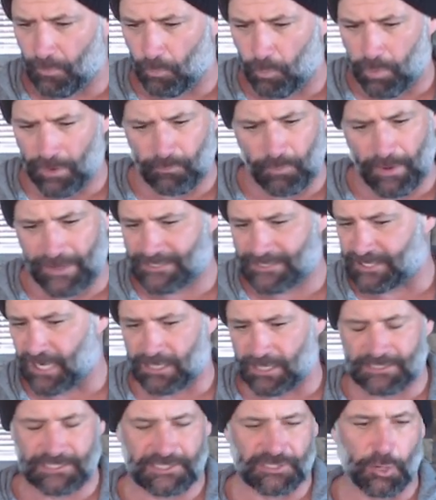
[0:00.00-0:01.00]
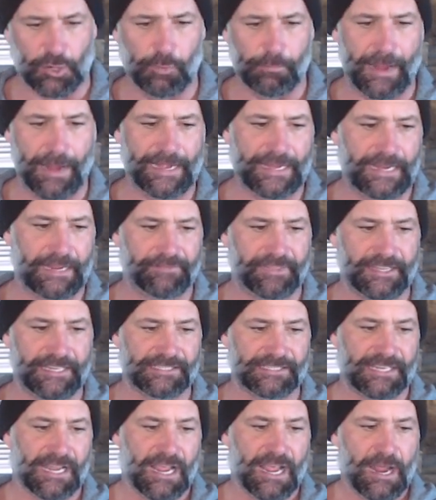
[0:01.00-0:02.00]
we, we saw so many of
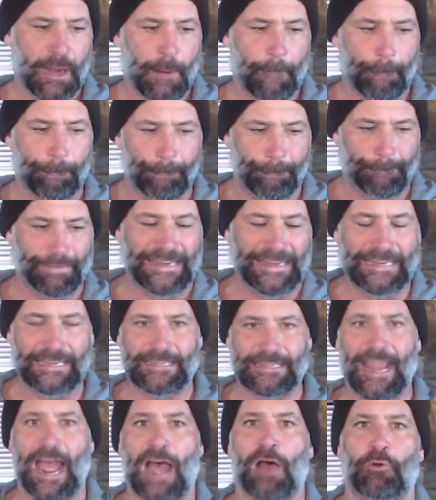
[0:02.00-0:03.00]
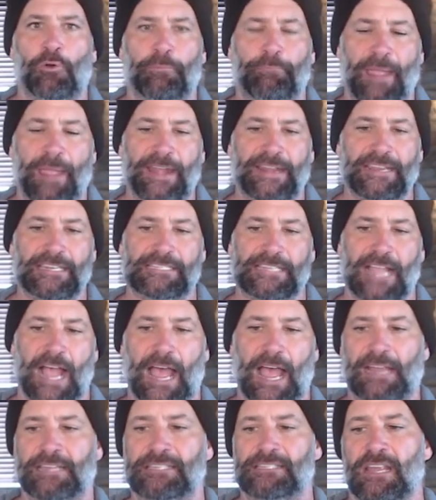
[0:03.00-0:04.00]
these beat down penny
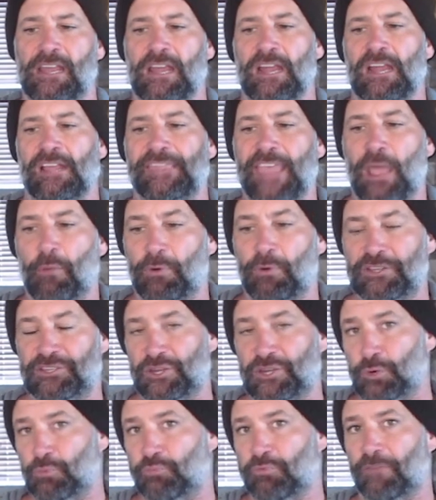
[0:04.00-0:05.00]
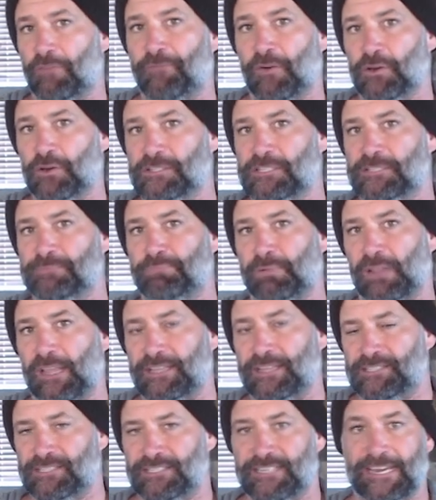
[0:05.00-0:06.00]
stocks that would do reverse
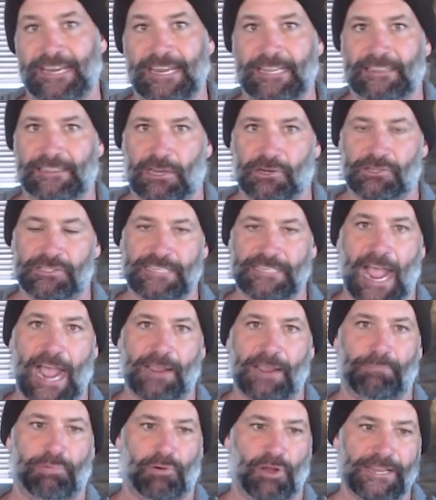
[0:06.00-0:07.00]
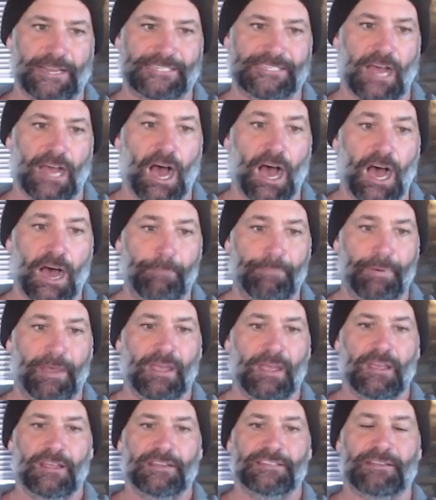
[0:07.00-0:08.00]
splits to get their stock price up
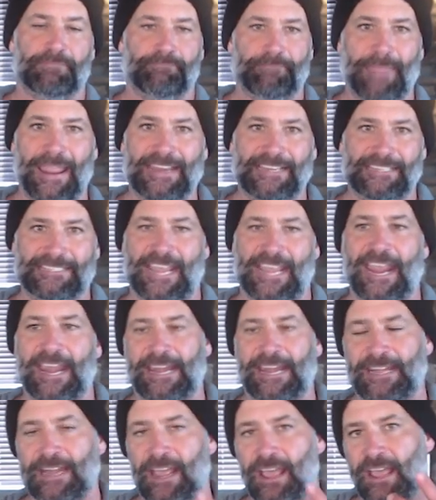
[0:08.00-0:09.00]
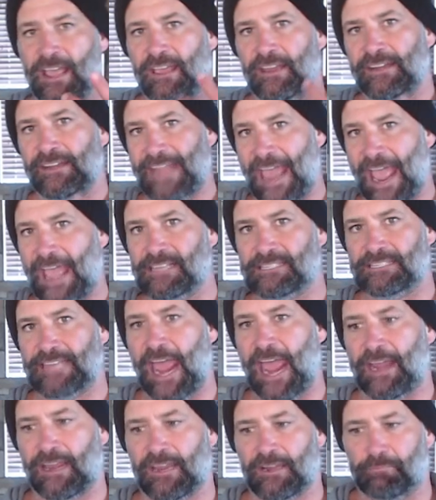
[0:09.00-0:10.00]
to maintain
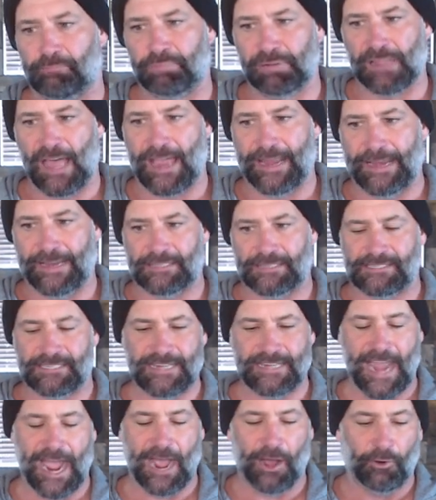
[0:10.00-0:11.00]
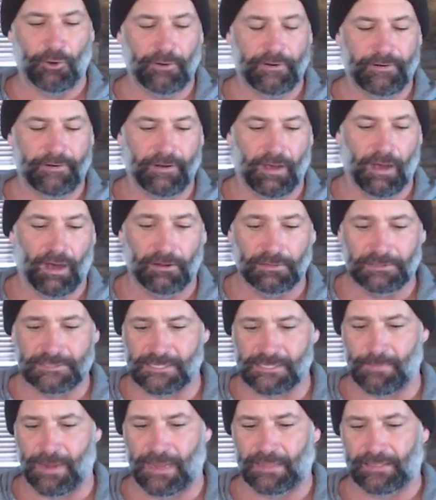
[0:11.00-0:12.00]
NASDAQ compliance. Now,
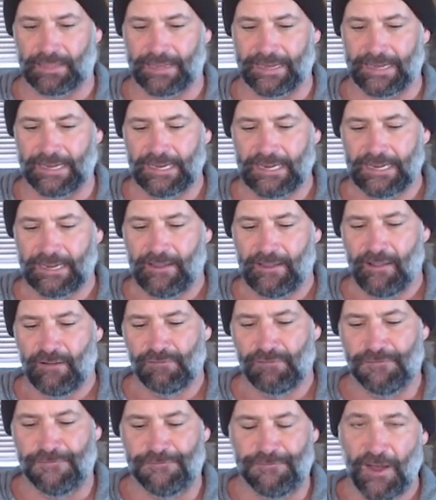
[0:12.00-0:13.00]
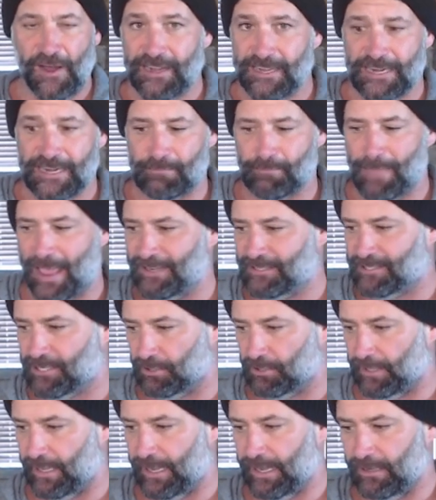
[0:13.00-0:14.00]
ultimately,
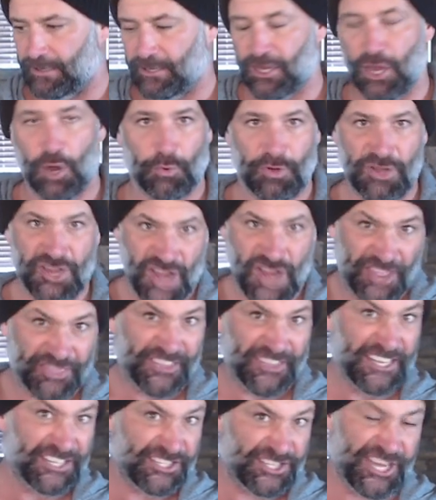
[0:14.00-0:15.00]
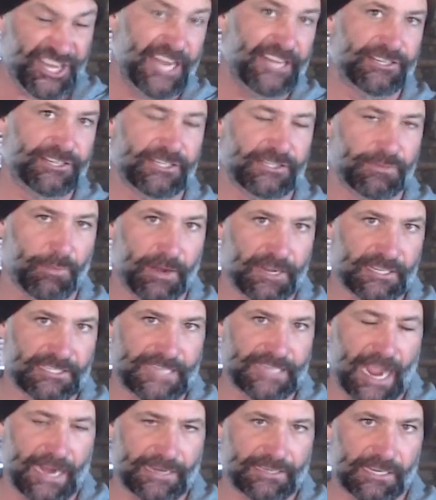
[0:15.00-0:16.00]
fundamentally, you know, nothing changes when a
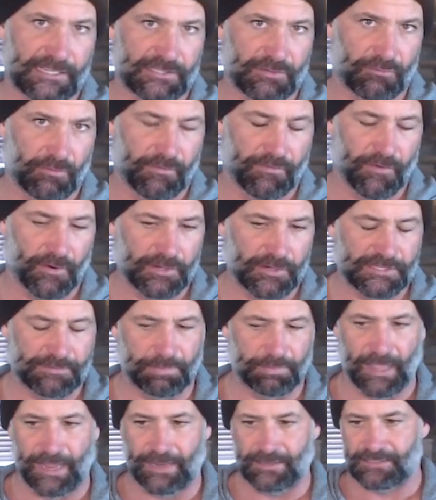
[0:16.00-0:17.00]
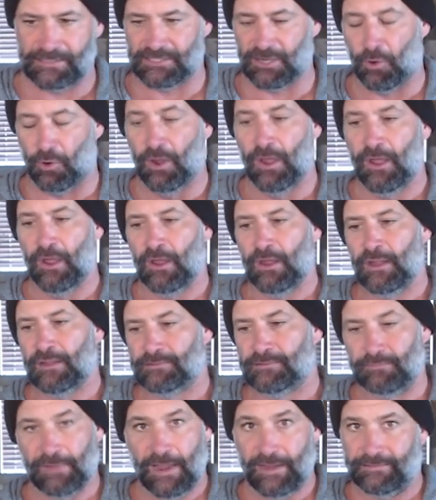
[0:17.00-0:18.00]
stock does a reverse split. So,
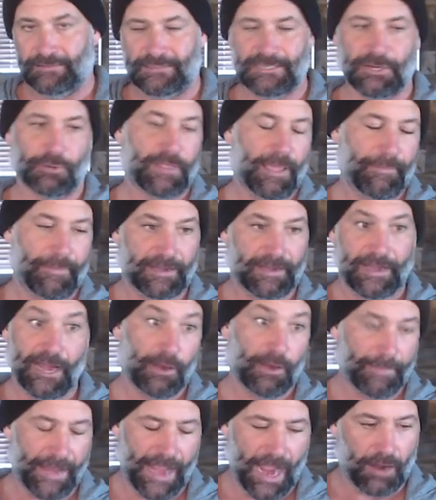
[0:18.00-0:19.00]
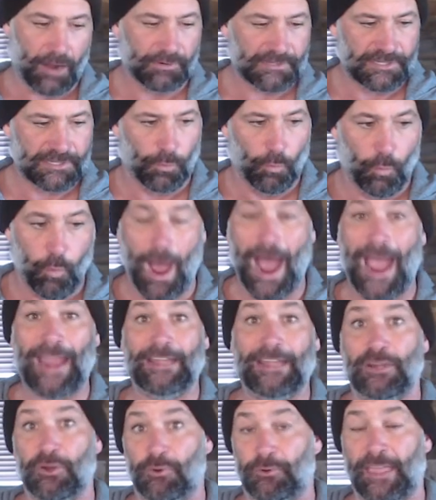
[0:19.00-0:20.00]
and so let me, hear me out. So why
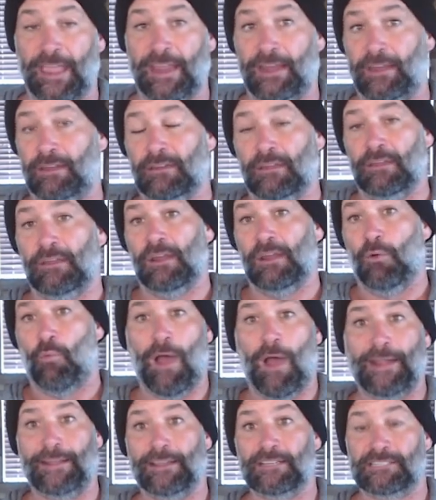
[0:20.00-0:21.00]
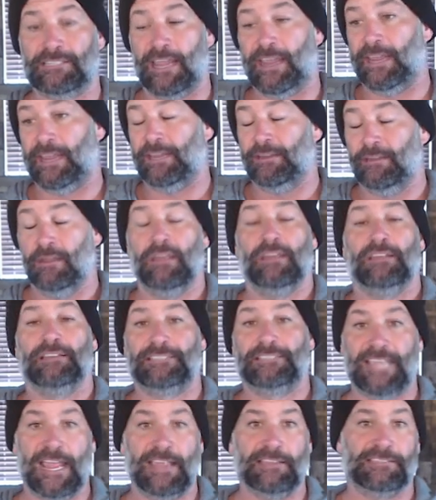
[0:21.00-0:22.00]
do they, why does a
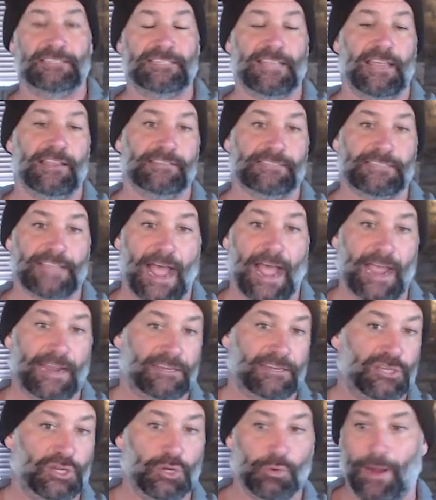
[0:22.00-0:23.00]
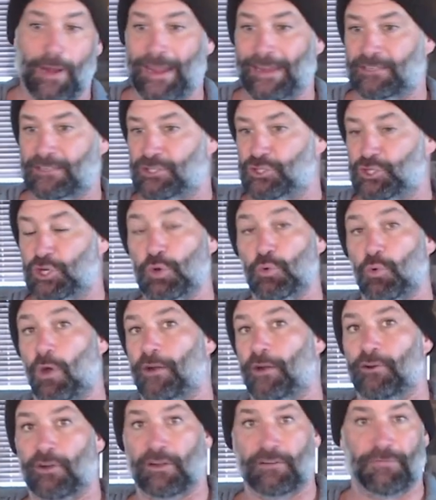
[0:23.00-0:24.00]
ten cent stock do a two
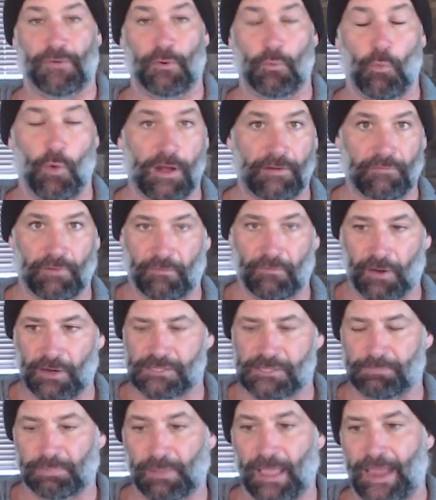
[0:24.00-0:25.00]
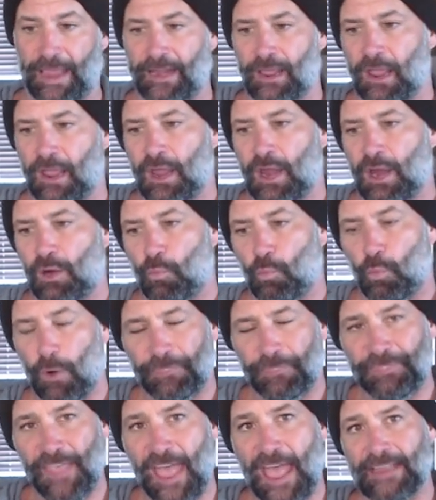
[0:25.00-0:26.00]
hundred for one reverse split?
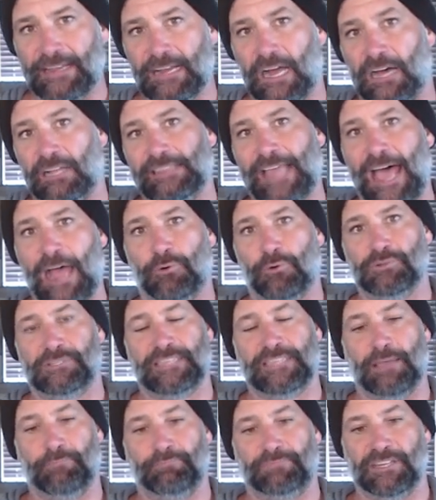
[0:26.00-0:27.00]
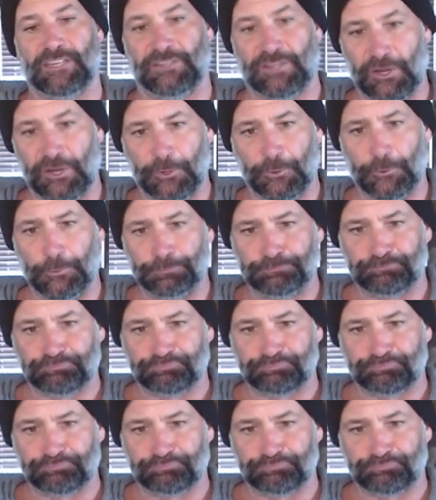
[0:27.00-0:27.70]
What that allows them to do